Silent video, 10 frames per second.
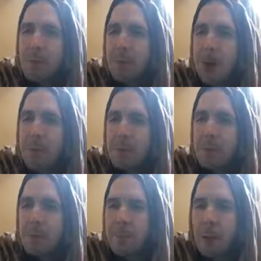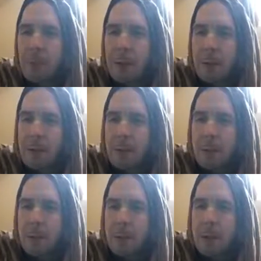Acharya Srila Prabhupada,
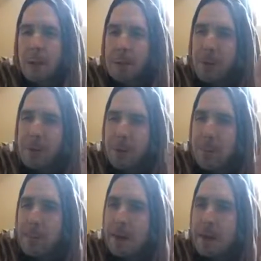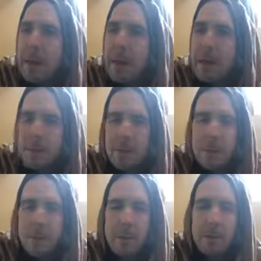if you simply do that,
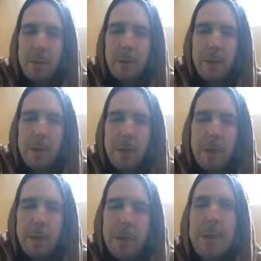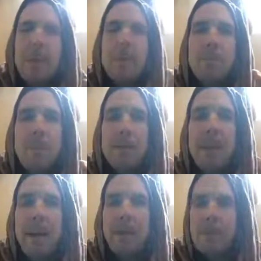it is
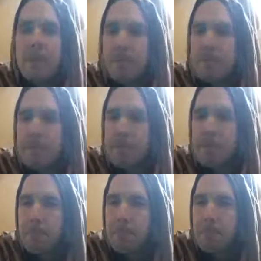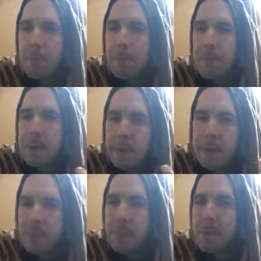perfect. It
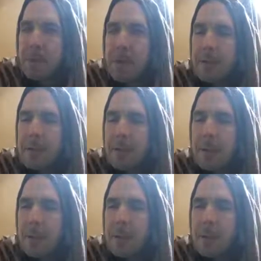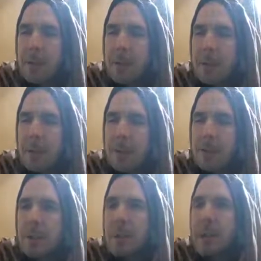is perfect. In the
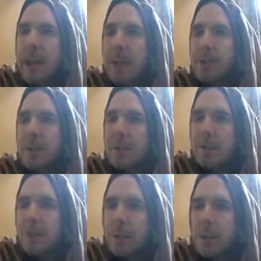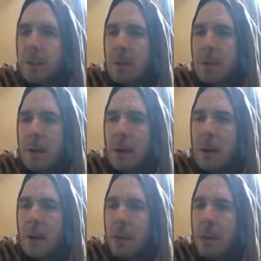7th canto, Prahlad